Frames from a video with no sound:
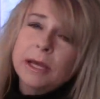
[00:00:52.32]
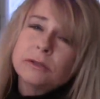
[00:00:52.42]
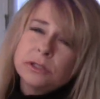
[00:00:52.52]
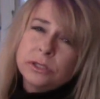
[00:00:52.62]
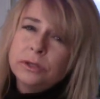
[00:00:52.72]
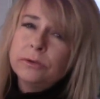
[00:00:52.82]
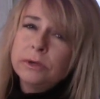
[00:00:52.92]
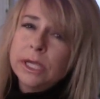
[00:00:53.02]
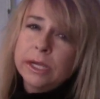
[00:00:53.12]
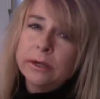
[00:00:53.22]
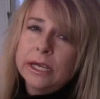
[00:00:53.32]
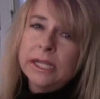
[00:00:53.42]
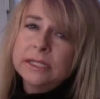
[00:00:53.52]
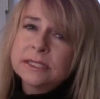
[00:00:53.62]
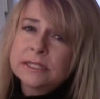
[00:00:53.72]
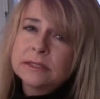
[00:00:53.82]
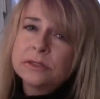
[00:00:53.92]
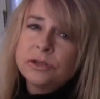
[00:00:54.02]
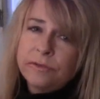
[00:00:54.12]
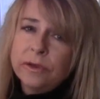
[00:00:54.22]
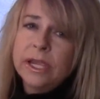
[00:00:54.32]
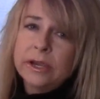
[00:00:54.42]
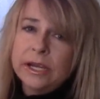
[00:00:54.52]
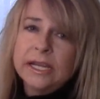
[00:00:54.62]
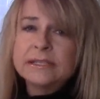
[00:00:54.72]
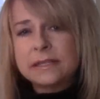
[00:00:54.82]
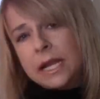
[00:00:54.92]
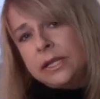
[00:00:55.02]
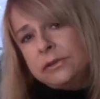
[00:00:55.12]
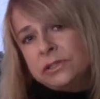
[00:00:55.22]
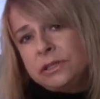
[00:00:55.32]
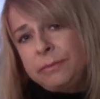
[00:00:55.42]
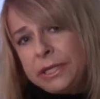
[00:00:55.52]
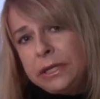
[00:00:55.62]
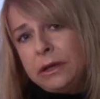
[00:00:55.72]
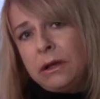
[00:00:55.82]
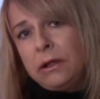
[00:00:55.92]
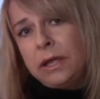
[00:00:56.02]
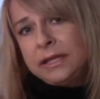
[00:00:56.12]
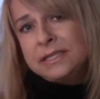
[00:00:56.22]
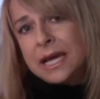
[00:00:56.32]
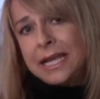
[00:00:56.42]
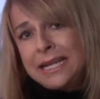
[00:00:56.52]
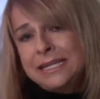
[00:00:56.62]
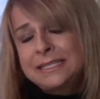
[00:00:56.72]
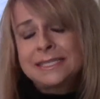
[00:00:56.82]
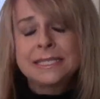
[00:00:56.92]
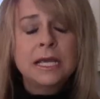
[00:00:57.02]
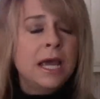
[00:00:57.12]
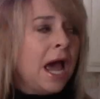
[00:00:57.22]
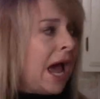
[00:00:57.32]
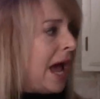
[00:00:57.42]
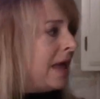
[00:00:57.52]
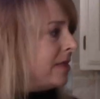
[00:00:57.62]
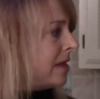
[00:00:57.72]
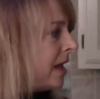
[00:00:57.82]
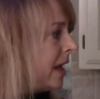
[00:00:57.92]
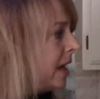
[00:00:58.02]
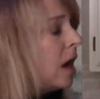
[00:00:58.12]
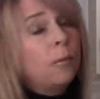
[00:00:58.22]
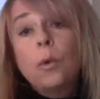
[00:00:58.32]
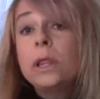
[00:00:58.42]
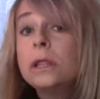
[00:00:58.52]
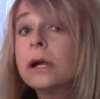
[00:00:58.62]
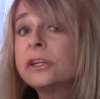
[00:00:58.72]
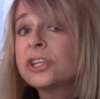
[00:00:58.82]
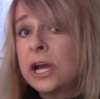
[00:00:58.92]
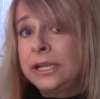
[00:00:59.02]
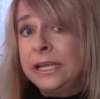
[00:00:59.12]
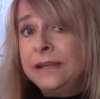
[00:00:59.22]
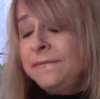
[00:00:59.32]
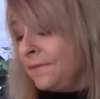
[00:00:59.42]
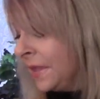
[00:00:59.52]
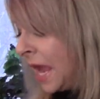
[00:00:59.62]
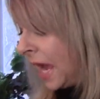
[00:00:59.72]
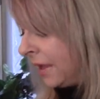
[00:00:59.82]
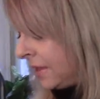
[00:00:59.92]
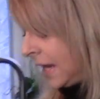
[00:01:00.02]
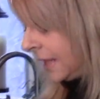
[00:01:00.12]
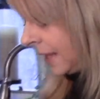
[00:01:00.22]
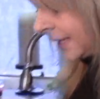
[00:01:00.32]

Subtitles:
about 2 carrots, 2 full carrots that I usually peel and dice, and then 1 large onion. And then I